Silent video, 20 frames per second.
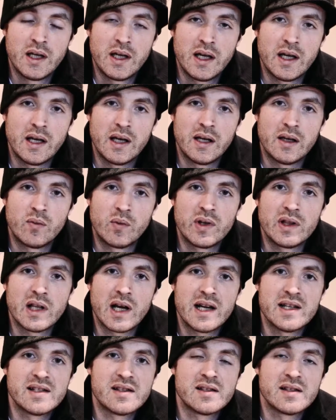and we
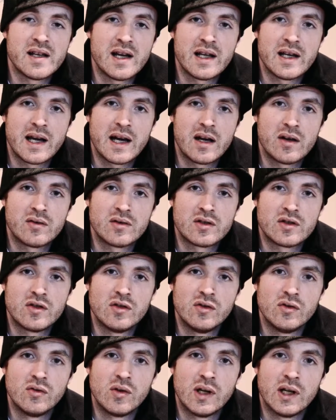licensed that out
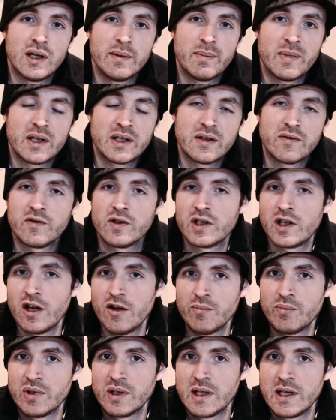to a different
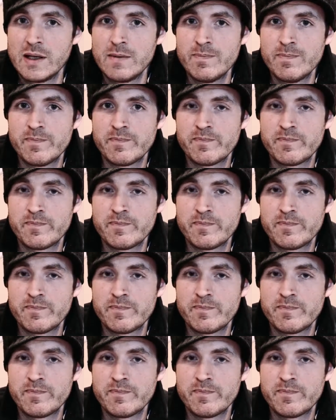company